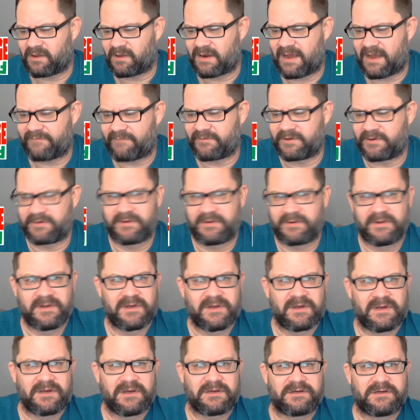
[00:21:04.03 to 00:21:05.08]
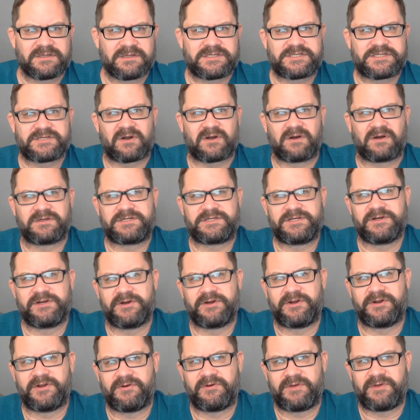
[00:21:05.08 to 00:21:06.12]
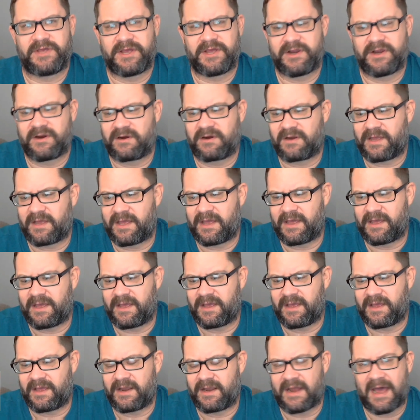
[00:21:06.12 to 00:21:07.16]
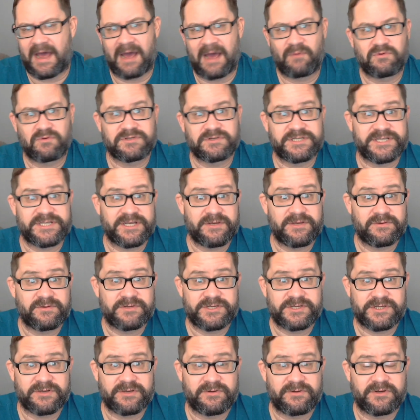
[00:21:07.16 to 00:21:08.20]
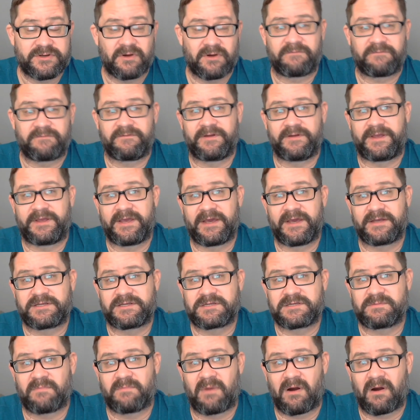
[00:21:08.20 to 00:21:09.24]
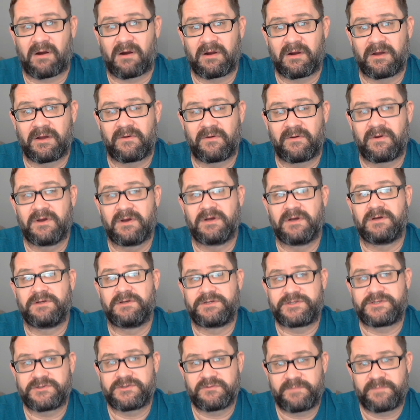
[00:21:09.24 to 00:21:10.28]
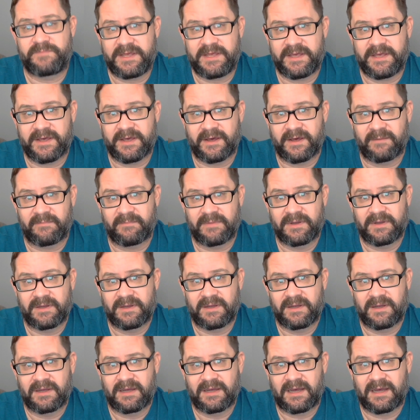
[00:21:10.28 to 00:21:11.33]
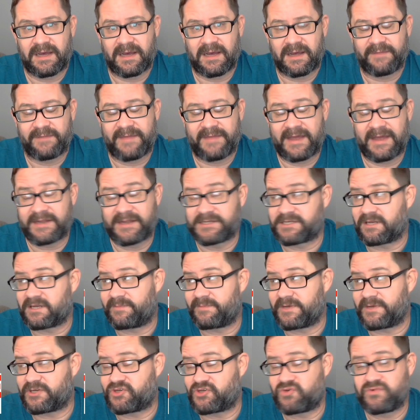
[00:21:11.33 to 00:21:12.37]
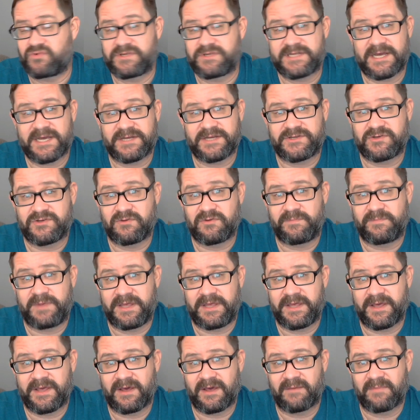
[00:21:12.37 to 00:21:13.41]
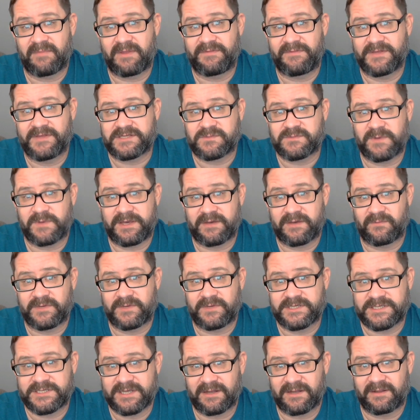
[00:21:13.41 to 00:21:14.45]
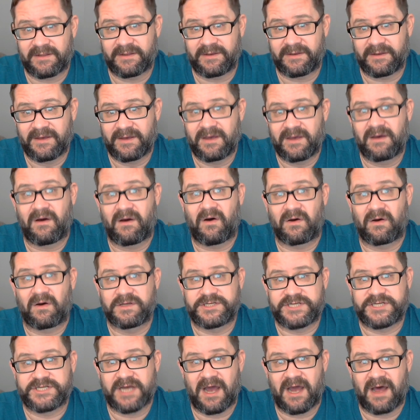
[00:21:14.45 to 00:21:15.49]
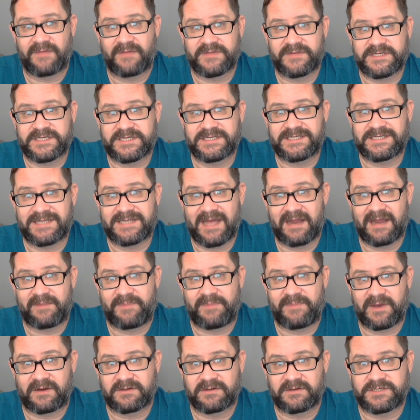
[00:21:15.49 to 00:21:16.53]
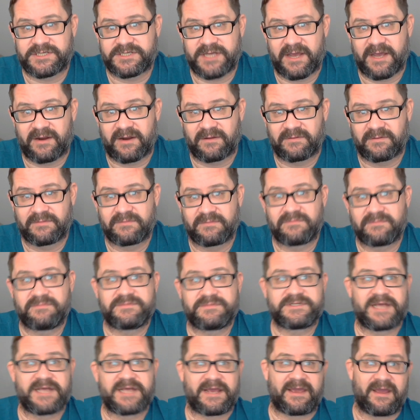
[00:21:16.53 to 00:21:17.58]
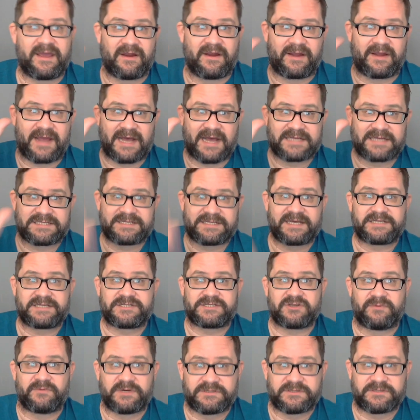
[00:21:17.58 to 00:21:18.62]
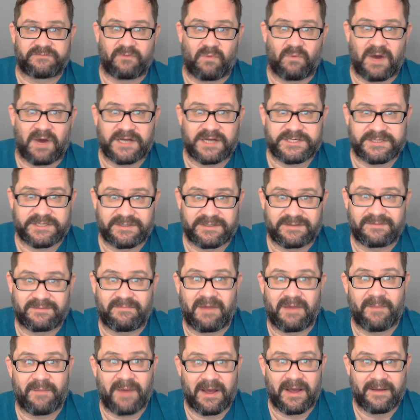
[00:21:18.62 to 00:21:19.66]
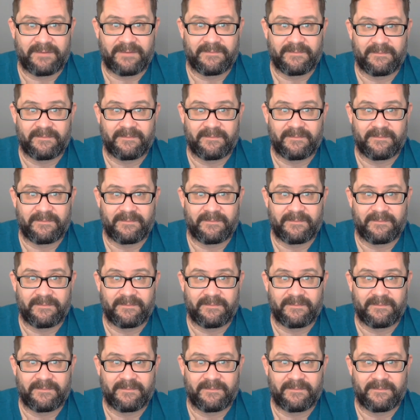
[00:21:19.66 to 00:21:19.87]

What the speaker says: are having a good start to your new year, and I will see you soon. Don't forget, tomorrow, 2 p.m., that is going to be Tuesday, 2 p.m., This Week in Reselling on John, the Cincinnati Pickers channel. Take care, guys. Thanks so much for watching. Bye-bye.